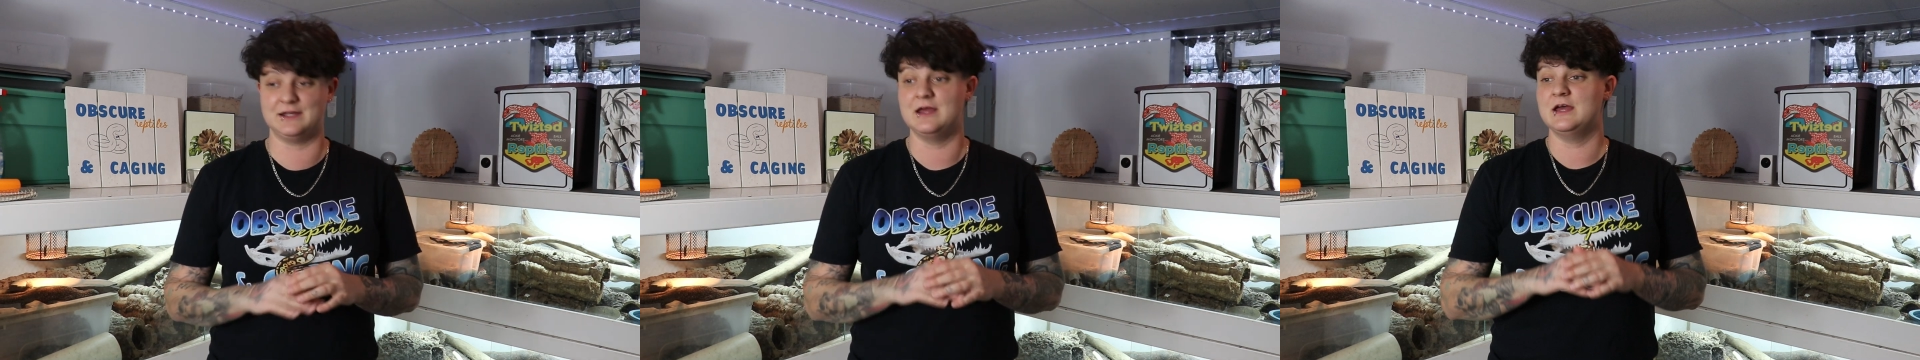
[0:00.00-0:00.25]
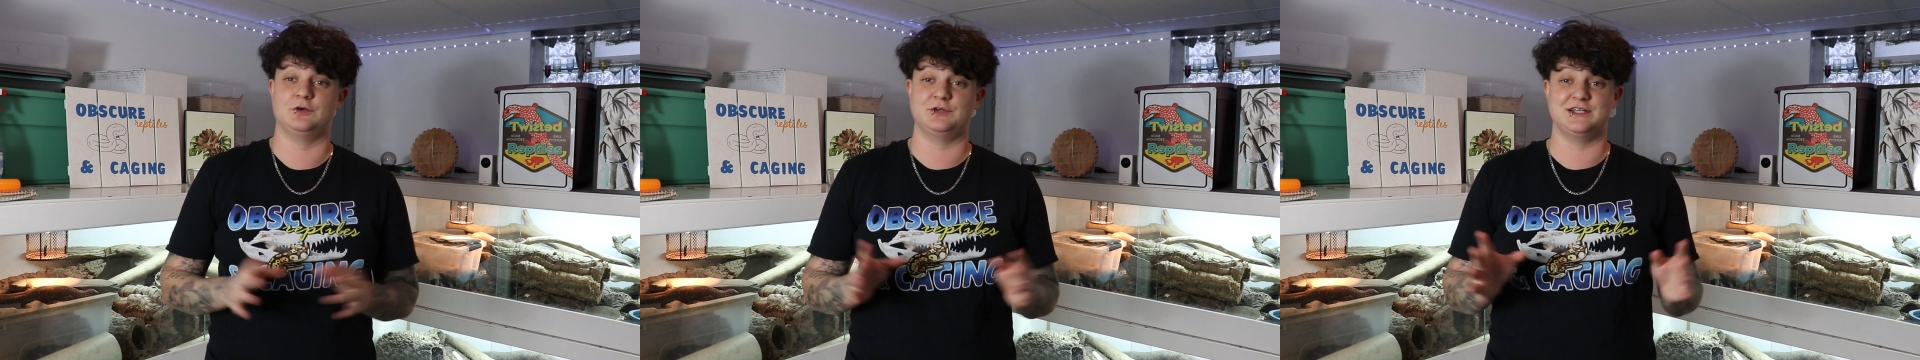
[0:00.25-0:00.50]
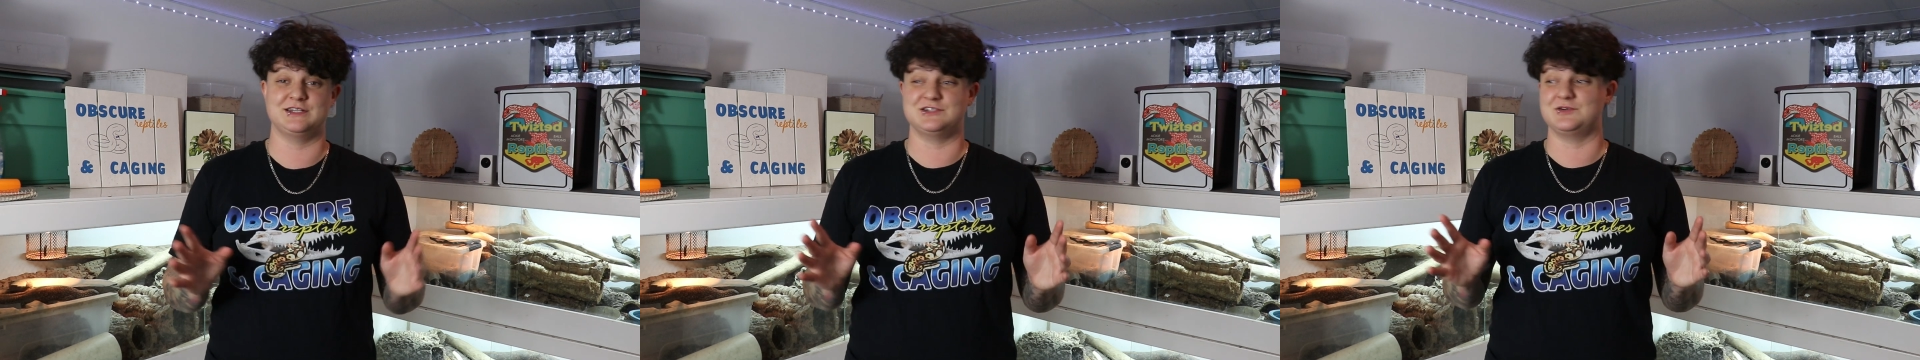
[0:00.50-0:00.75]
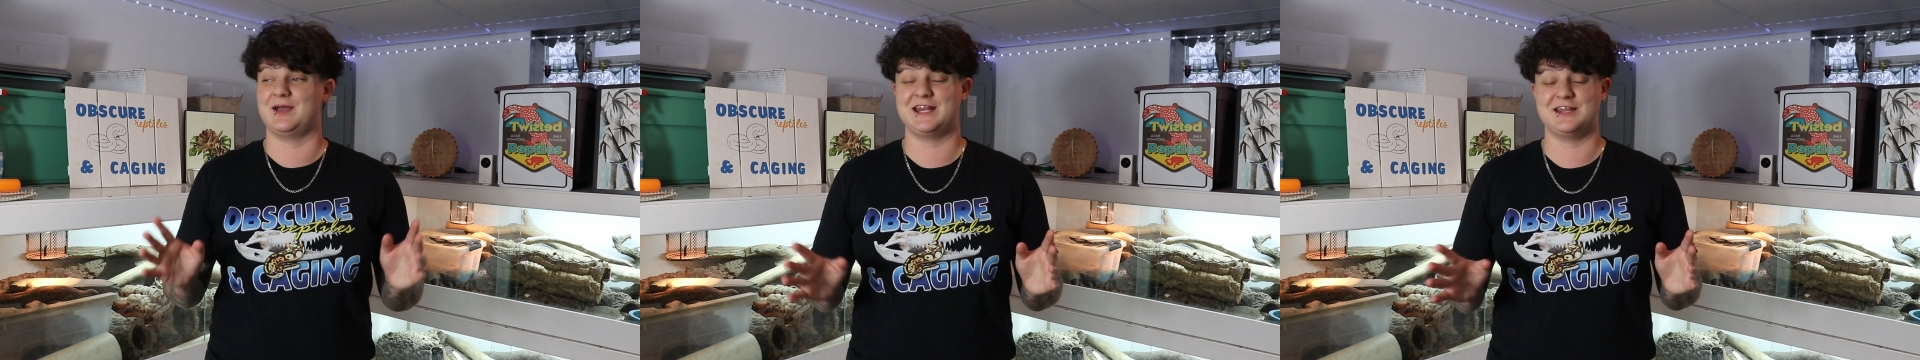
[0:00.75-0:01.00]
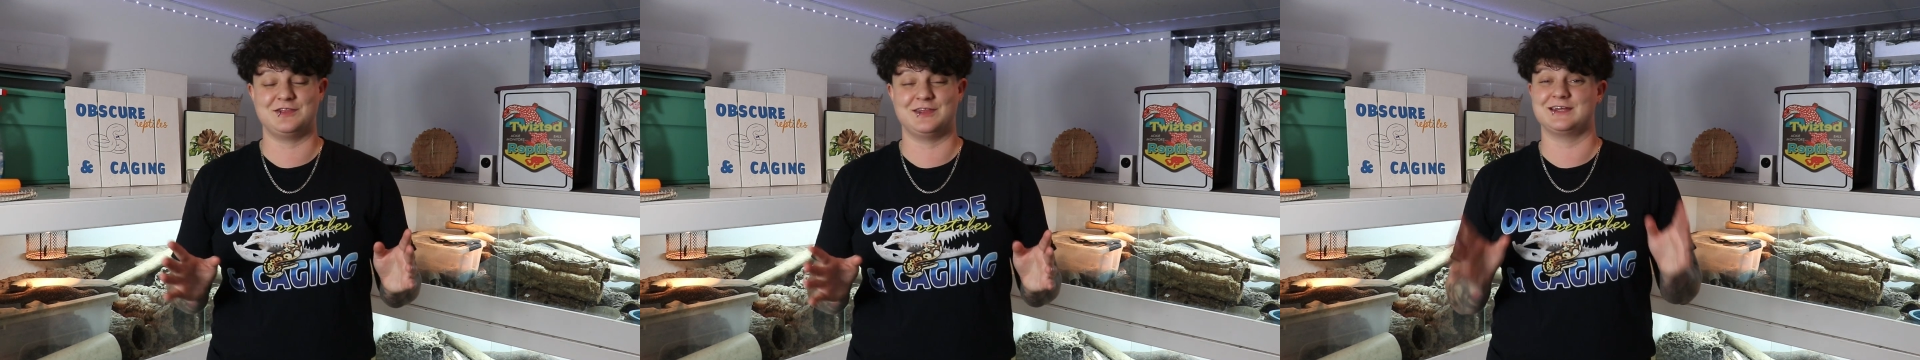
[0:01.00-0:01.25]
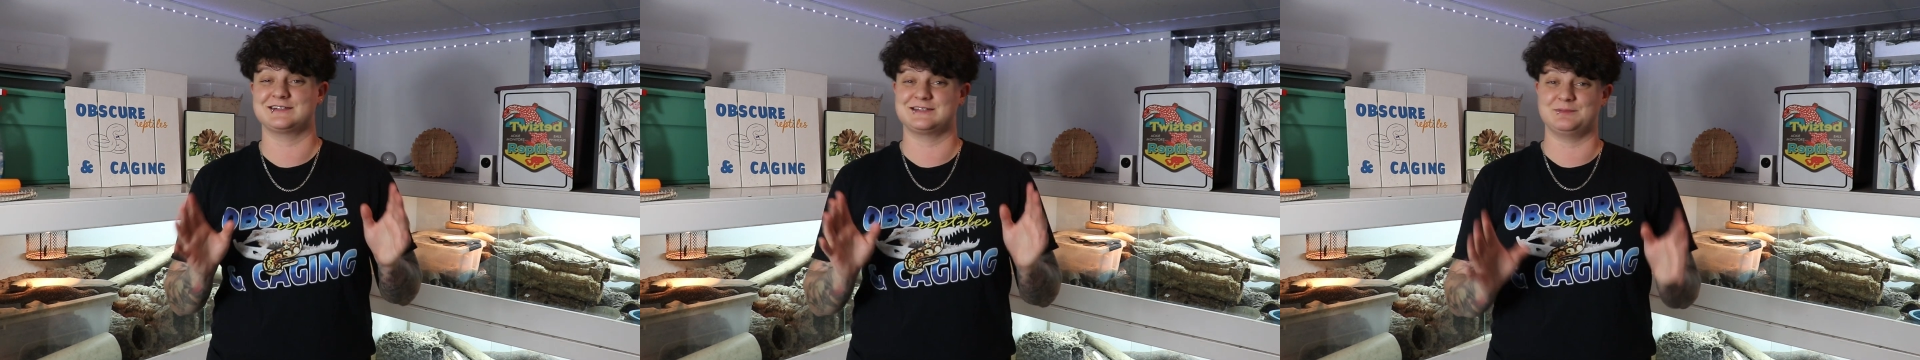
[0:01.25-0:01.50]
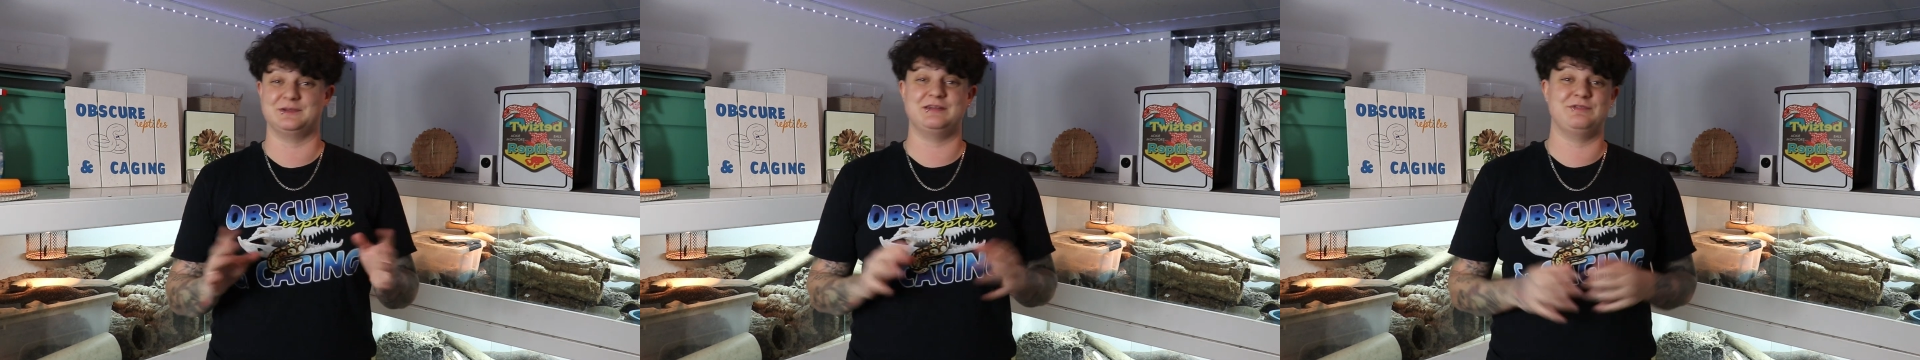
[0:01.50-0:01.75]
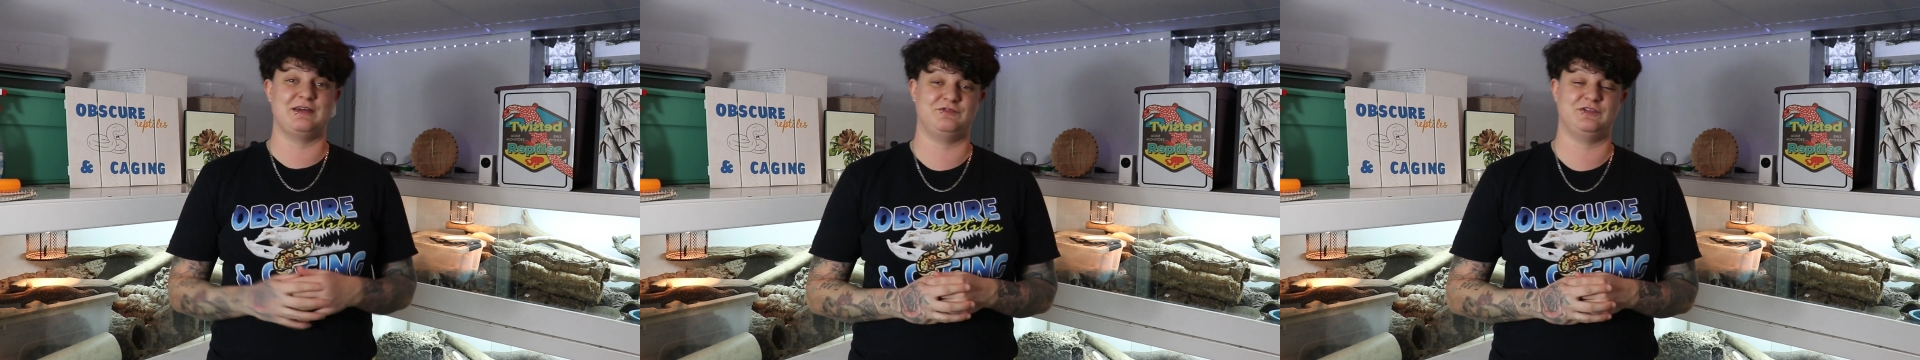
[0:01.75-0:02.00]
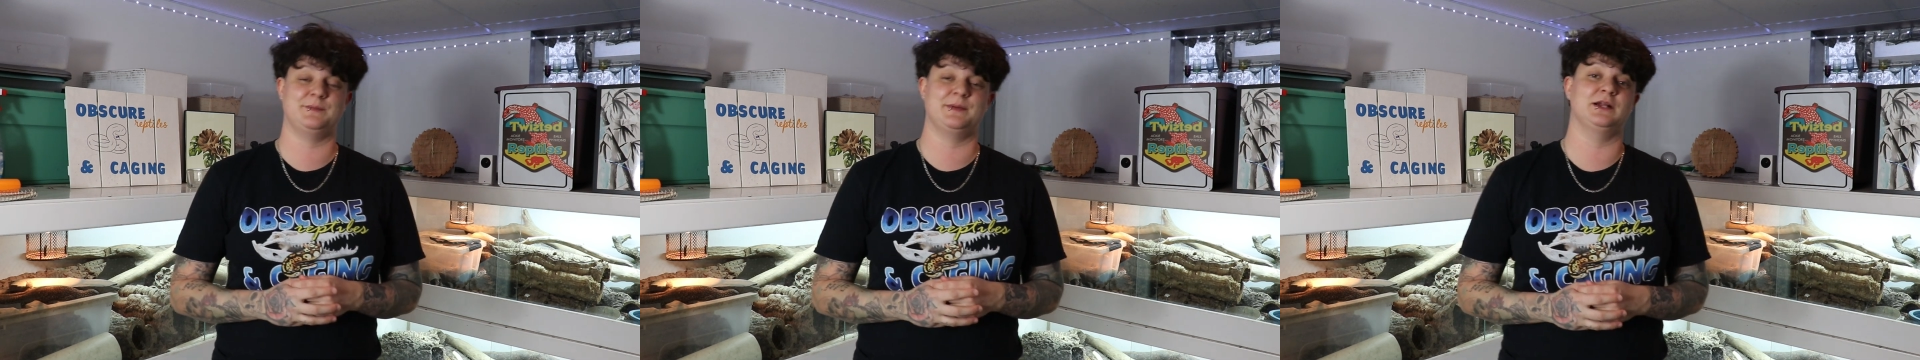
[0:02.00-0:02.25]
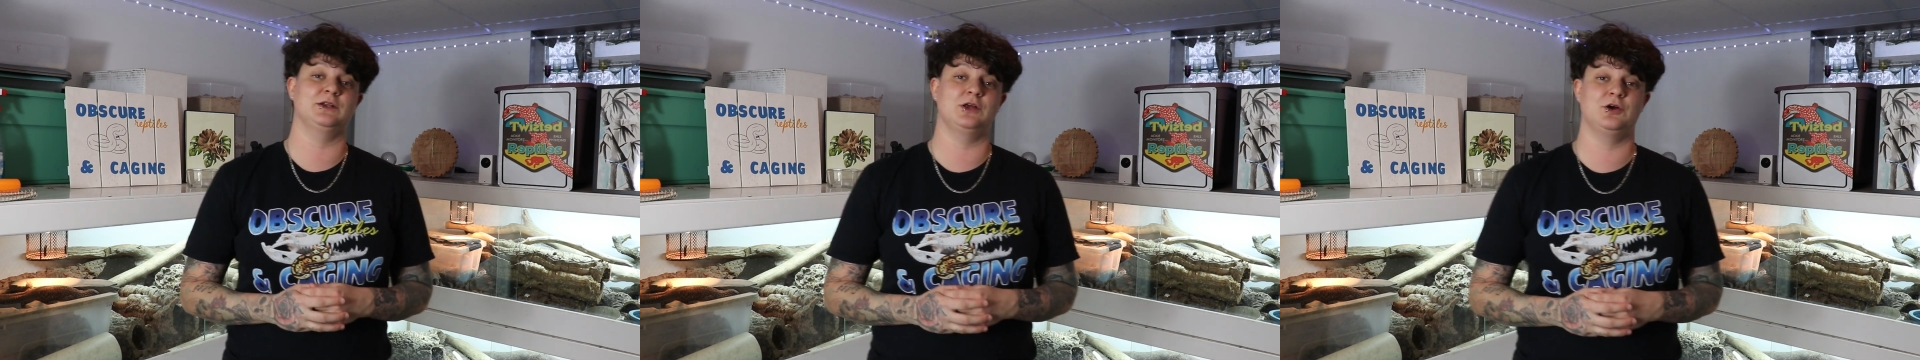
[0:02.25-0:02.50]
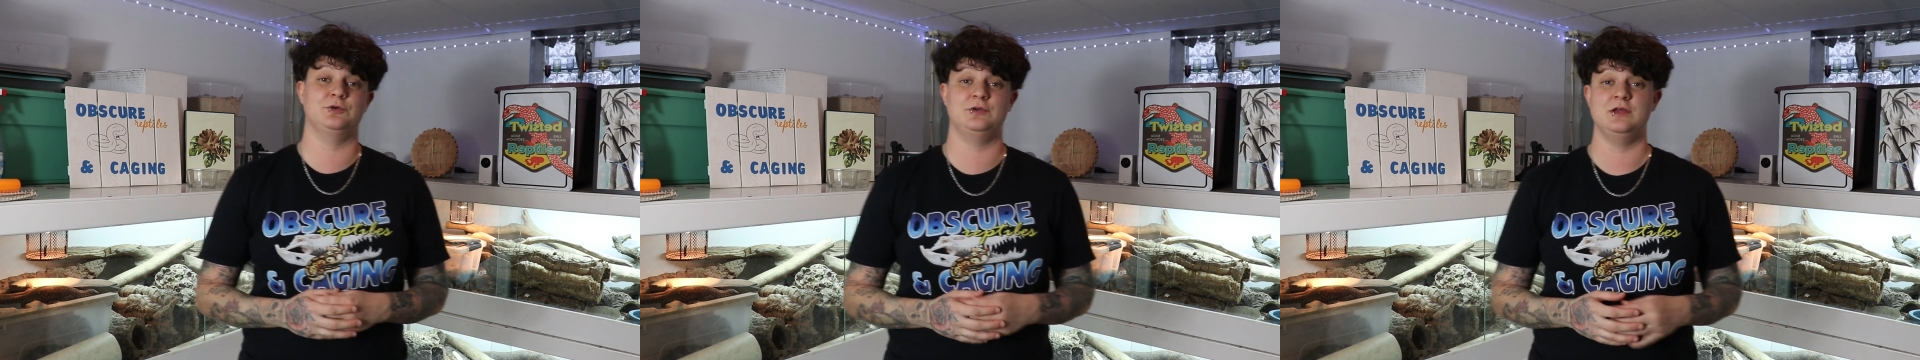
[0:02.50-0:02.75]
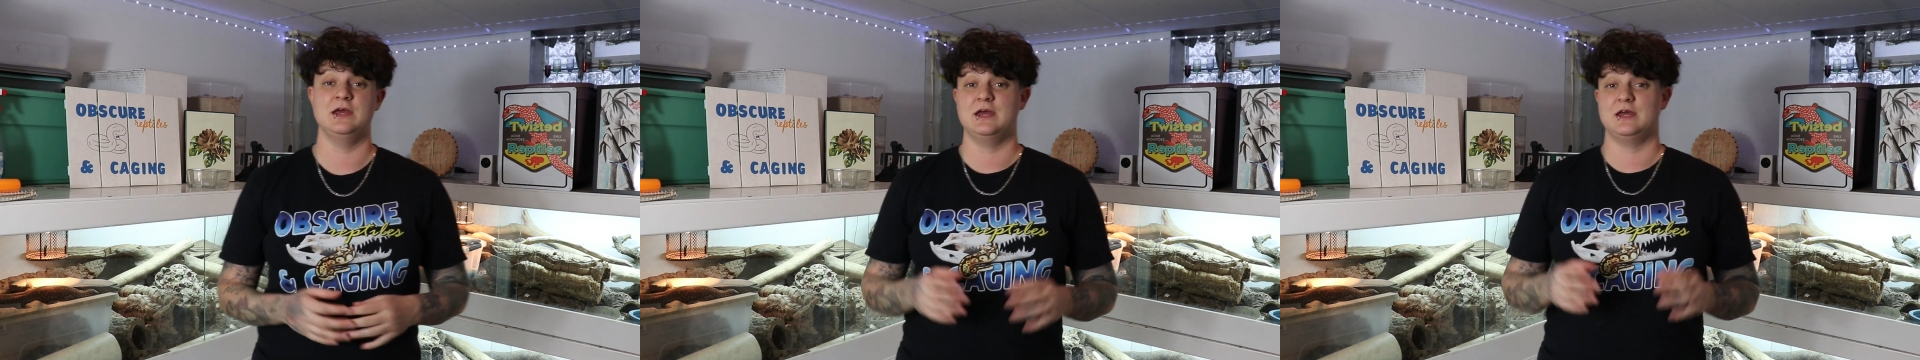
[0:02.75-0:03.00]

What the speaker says: You don't need to do anything except leave that female alone.